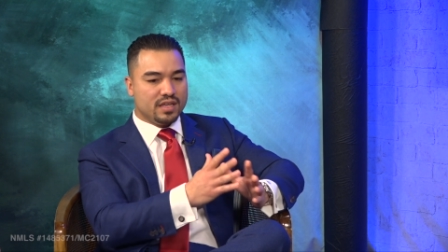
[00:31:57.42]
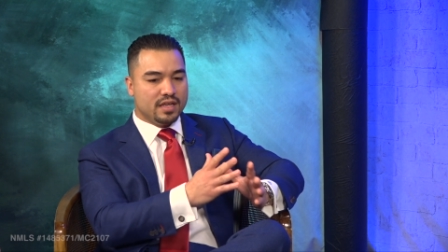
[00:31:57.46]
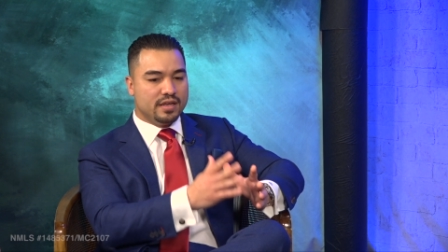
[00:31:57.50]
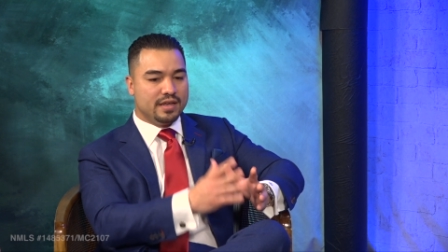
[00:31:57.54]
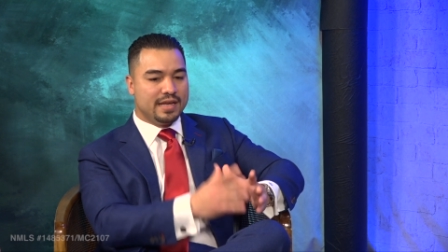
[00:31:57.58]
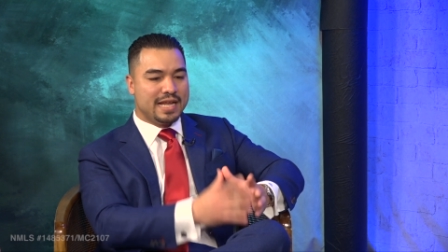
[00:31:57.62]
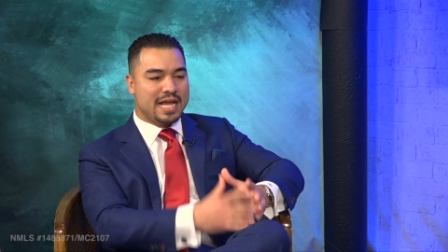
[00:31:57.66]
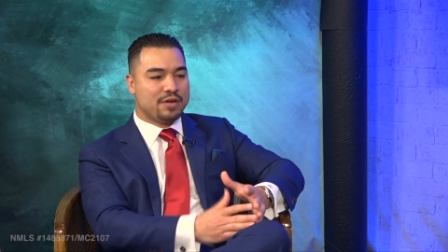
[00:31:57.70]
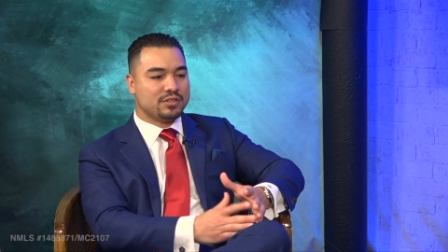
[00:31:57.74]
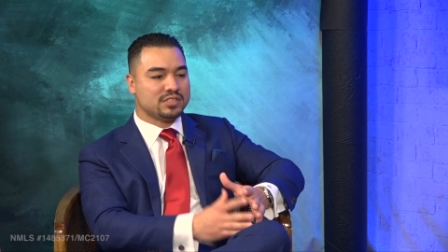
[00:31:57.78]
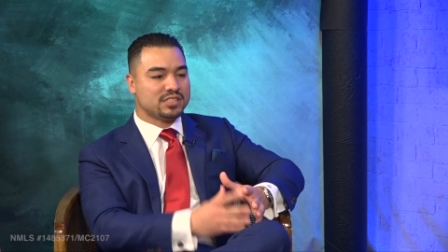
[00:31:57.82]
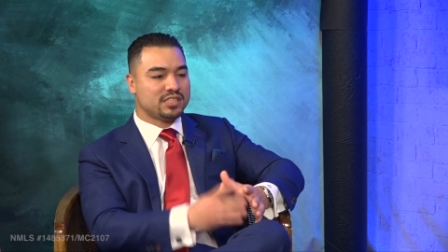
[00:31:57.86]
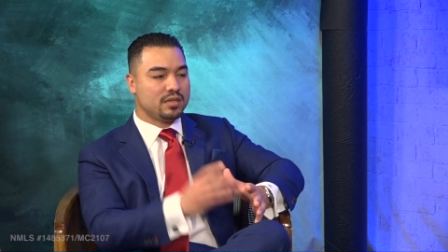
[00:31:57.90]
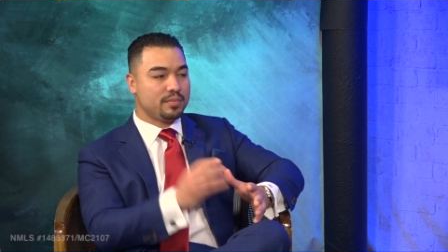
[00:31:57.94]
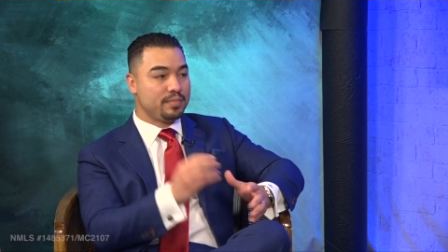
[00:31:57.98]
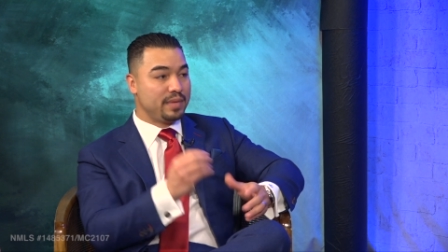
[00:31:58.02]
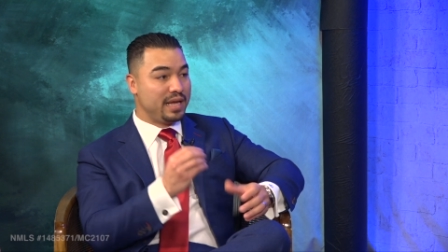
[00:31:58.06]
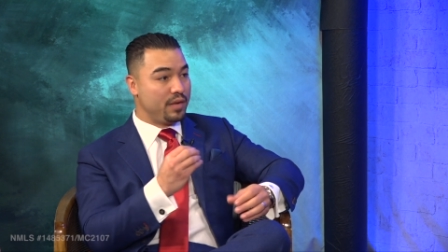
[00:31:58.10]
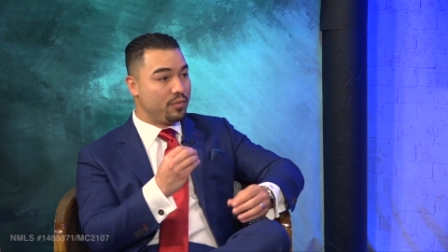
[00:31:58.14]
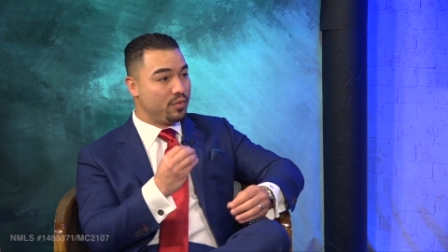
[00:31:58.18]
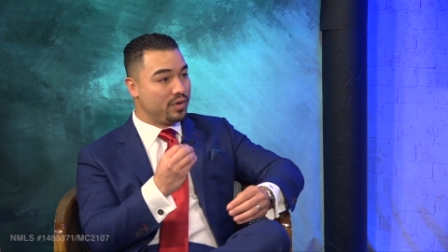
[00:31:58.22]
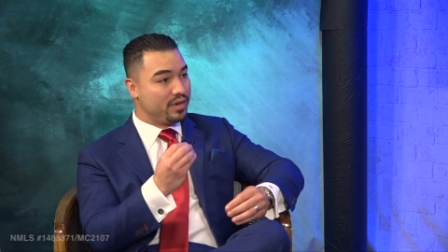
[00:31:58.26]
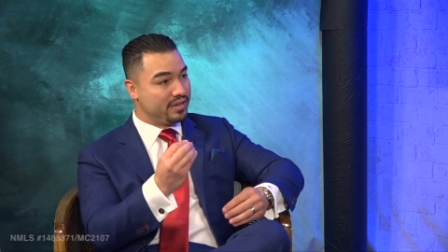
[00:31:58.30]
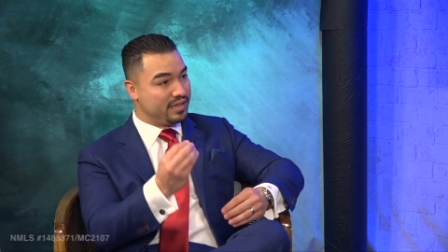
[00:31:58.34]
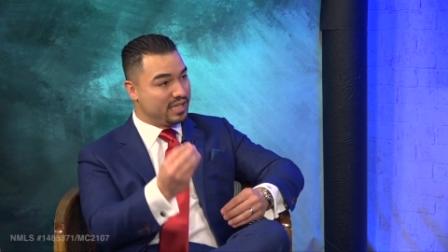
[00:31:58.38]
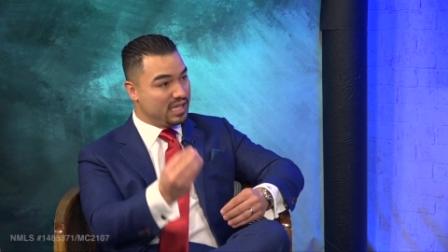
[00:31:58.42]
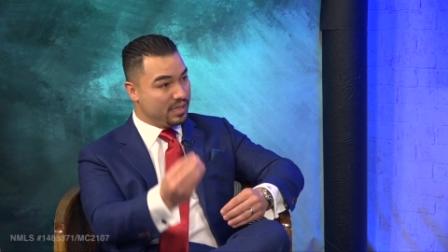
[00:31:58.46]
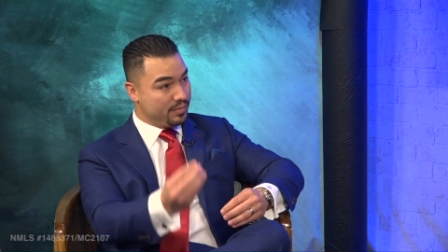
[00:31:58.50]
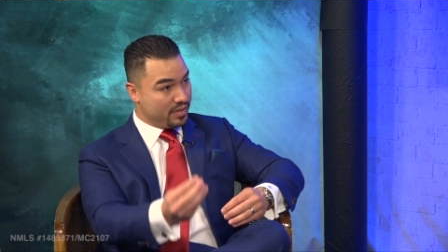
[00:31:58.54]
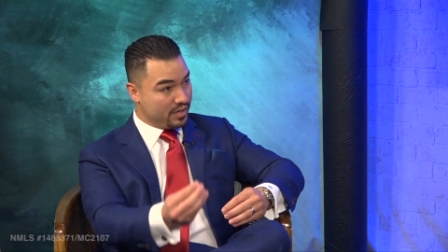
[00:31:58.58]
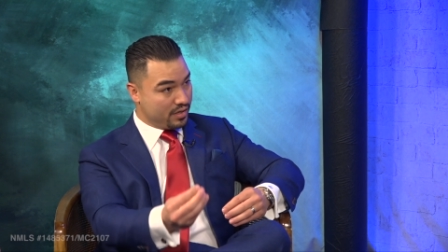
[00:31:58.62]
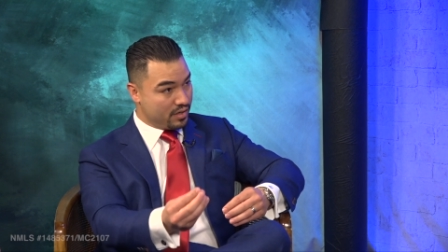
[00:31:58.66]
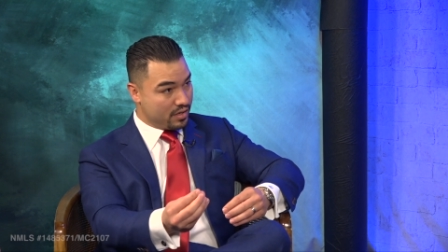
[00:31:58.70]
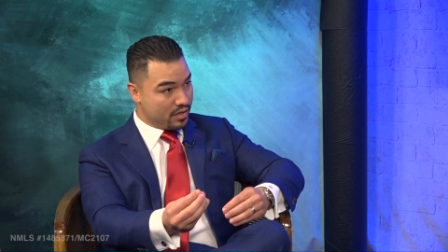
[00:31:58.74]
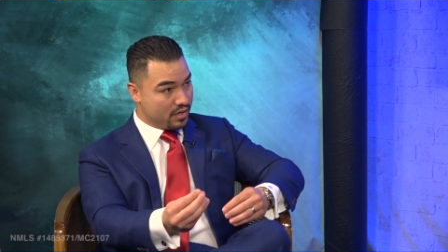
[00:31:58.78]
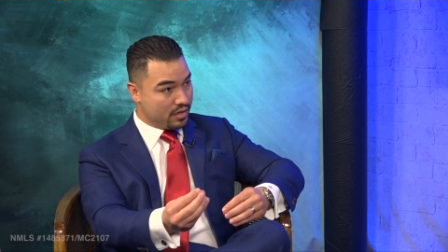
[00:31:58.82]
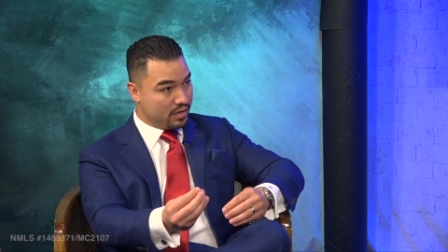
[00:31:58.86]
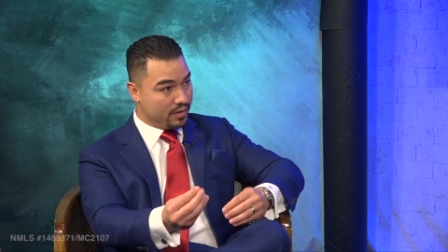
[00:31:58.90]
Now, instead of paying with a
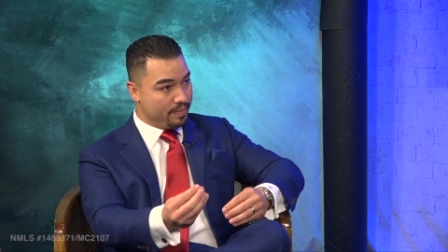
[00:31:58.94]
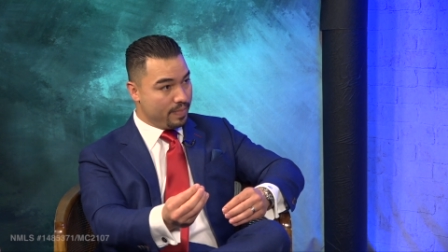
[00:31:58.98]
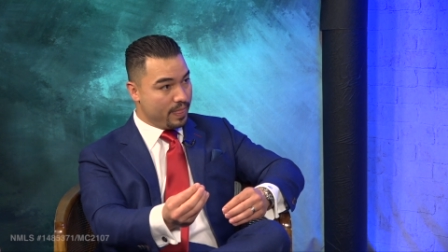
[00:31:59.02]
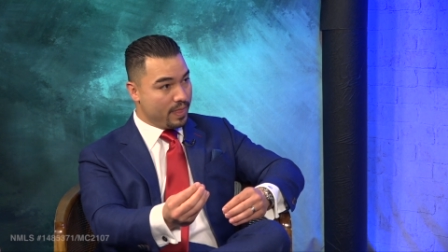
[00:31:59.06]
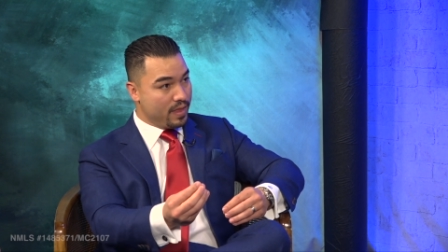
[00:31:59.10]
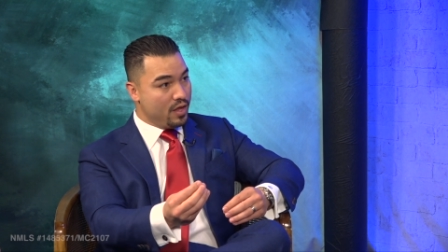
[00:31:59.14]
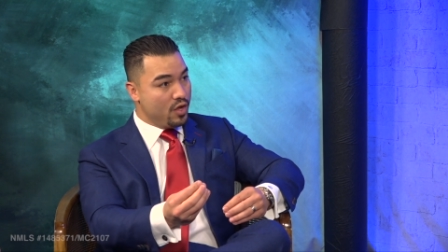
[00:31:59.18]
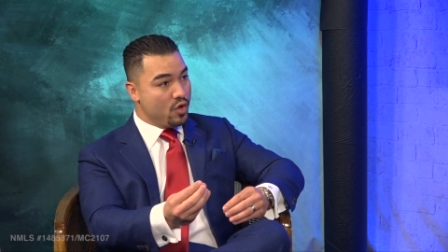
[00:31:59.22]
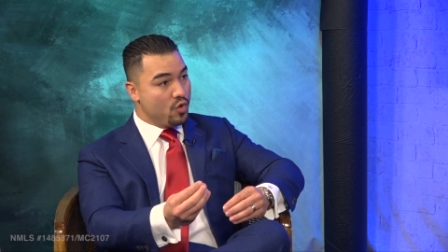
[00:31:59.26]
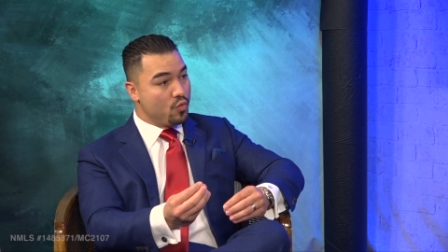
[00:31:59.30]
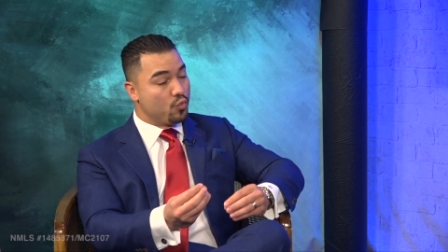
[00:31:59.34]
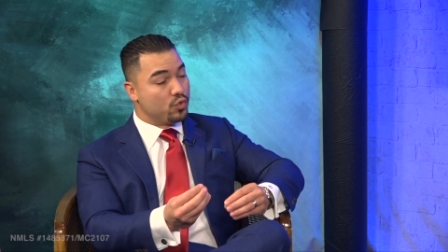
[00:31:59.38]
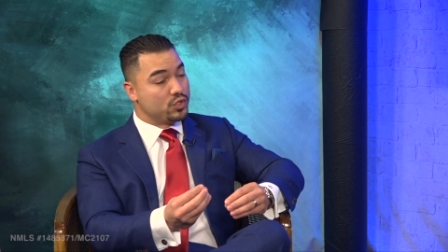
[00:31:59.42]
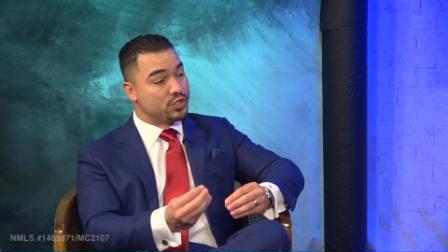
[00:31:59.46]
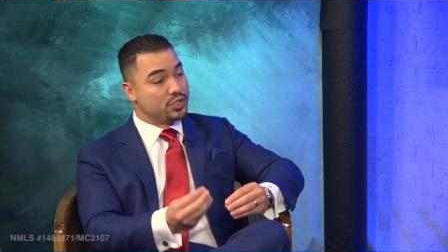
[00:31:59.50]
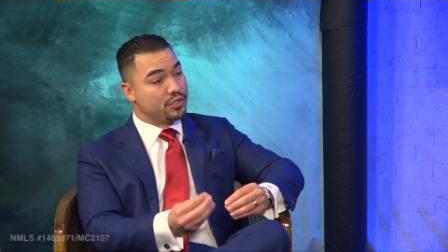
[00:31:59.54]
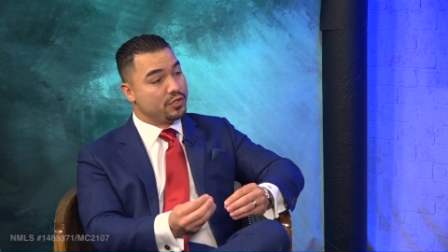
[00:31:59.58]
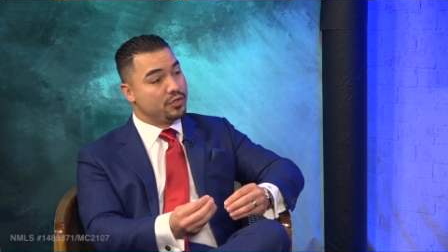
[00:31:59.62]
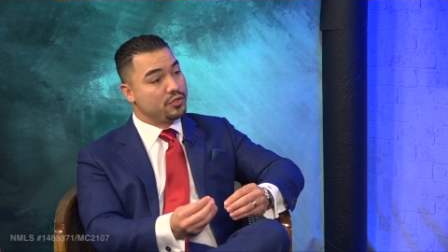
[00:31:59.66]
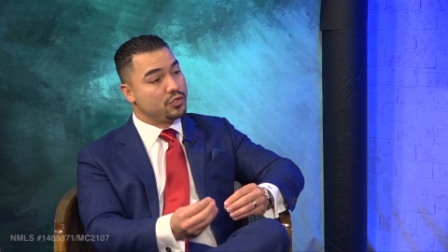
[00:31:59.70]
debit card, what you're